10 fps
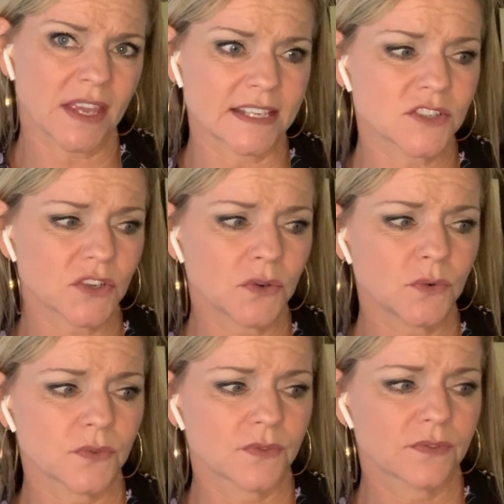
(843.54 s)
into?
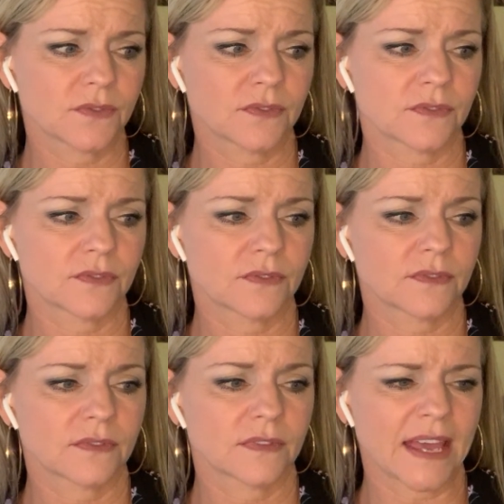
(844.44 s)

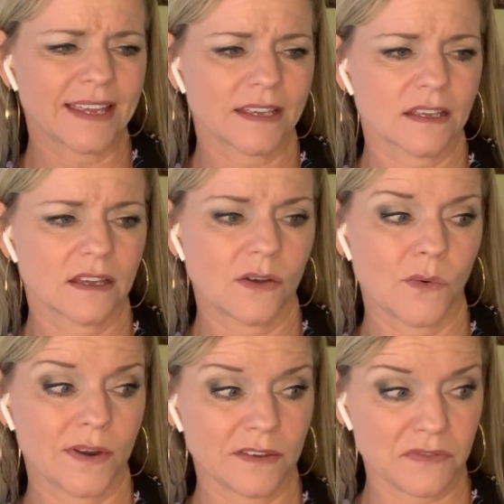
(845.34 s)
Like,
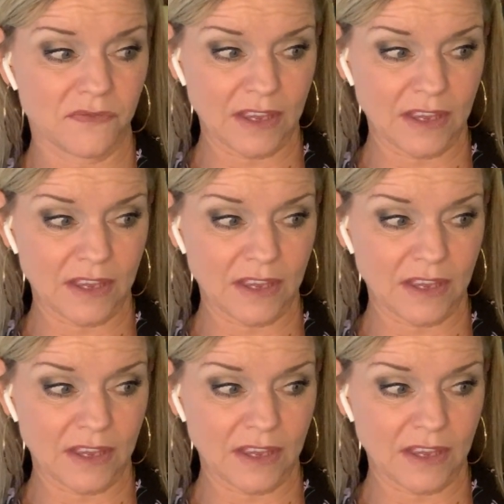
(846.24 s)
were there